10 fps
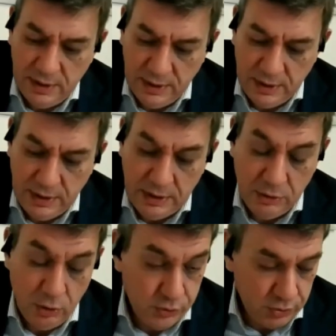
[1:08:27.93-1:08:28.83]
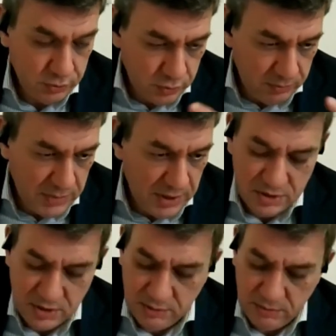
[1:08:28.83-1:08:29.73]
and also to
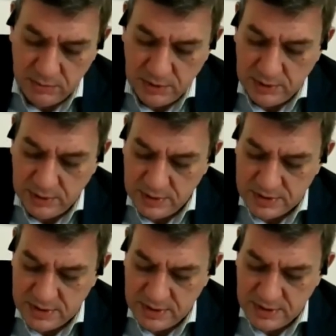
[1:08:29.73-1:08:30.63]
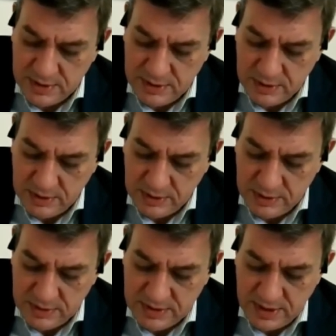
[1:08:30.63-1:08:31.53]
imagine, as he
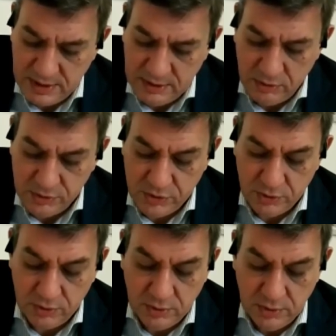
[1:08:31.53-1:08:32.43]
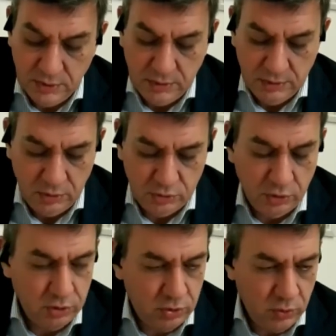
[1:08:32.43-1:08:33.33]
said, also not
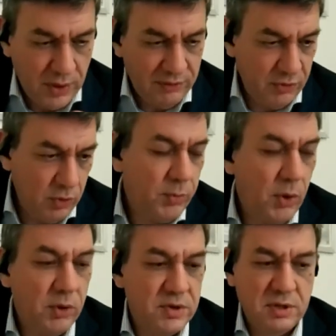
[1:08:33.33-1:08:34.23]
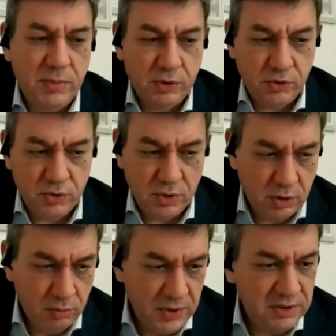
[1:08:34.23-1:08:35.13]
only to have new policy, but also the
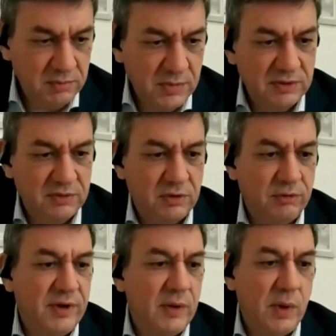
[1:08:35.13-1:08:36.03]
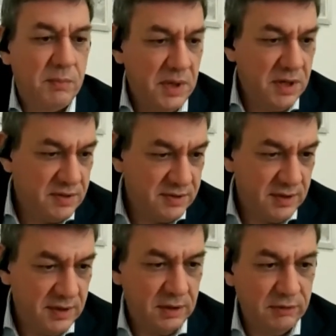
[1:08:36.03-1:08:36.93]
commitment of our
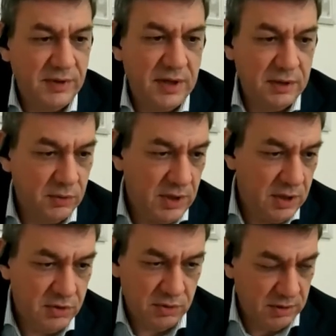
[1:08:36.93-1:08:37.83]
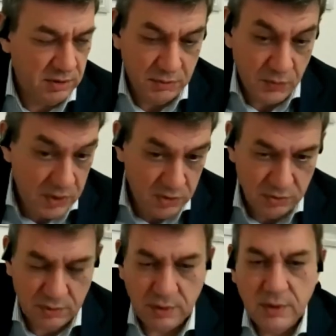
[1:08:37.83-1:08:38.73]
Ministry of Education, the
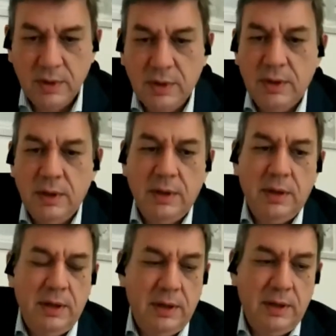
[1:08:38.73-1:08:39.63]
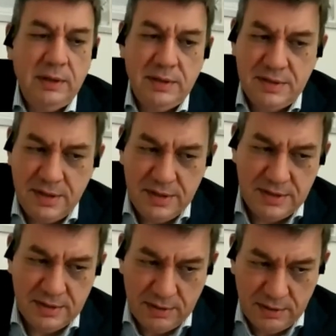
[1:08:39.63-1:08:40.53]
region. This
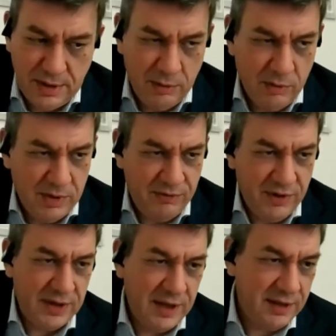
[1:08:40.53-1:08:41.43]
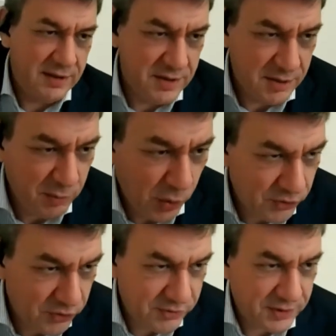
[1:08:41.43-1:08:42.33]
is, I think, that is the
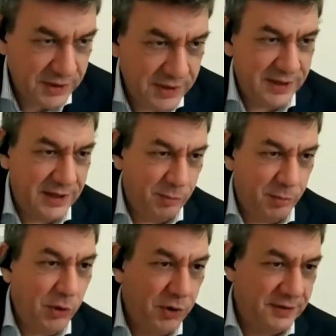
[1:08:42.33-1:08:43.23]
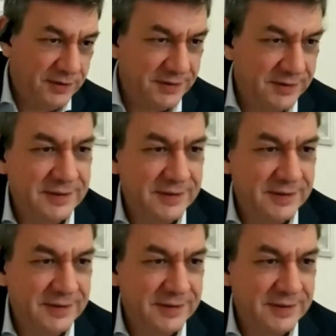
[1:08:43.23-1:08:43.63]
most critical point.